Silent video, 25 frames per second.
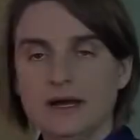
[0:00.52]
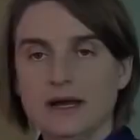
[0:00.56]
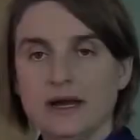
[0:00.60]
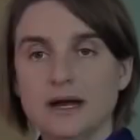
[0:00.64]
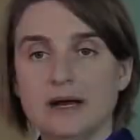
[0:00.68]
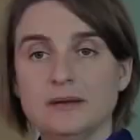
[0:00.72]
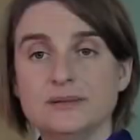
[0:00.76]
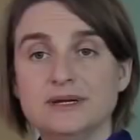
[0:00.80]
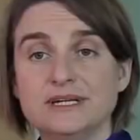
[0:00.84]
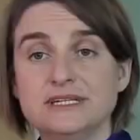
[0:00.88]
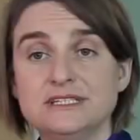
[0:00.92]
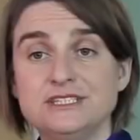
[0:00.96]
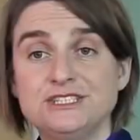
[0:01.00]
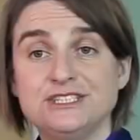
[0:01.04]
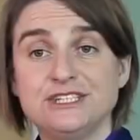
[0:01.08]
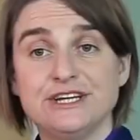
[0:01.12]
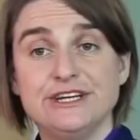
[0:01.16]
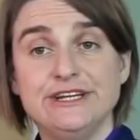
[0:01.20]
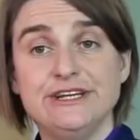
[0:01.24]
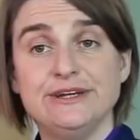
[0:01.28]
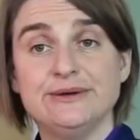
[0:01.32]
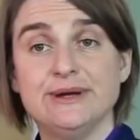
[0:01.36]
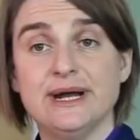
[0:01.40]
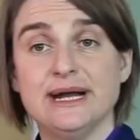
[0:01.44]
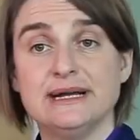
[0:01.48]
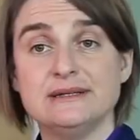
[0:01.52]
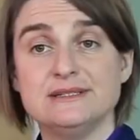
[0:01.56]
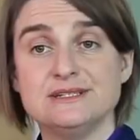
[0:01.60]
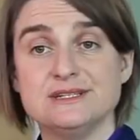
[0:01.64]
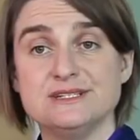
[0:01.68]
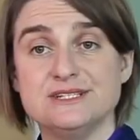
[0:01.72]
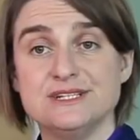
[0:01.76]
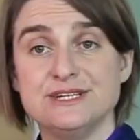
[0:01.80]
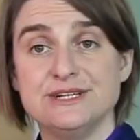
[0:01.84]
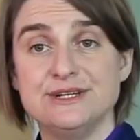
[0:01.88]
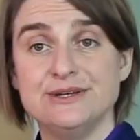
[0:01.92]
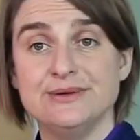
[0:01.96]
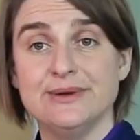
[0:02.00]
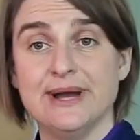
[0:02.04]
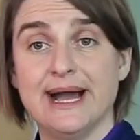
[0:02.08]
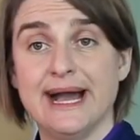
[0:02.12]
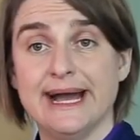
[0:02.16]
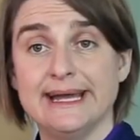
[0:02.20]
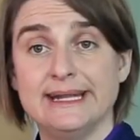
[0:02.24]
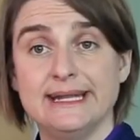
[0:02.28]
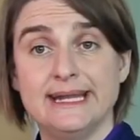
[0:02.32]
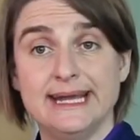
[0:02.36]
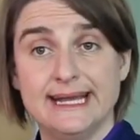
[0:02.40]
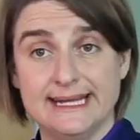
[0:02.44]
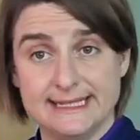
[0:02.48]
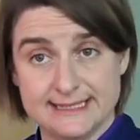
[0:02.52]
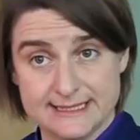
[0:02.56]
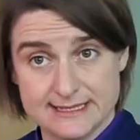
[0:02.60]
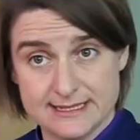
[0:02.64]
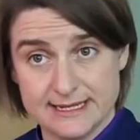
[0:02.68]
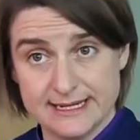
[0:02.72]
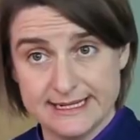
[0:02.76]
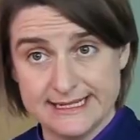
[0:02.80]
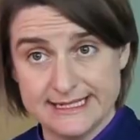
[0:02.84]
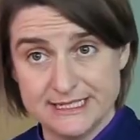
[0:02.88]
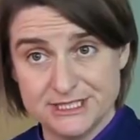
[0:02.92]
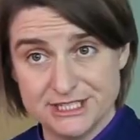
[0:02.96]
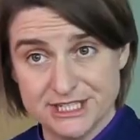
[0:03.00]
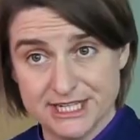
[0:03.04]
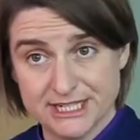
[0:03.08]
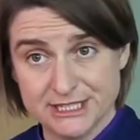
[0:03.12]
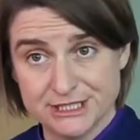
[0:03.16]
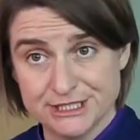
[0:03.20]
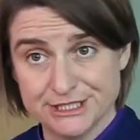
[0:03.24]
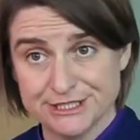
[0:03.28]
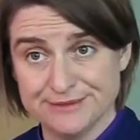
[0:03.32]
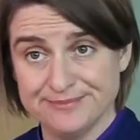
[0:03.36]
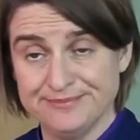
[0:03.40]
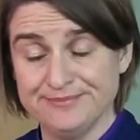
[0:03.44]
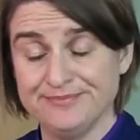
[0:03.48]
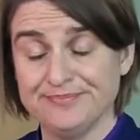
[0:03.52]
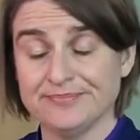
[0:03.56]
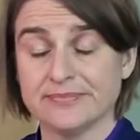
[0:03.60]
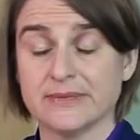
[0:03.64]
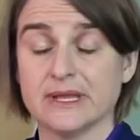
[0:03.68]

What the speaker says: I'm going to show you how to do an insulin injection.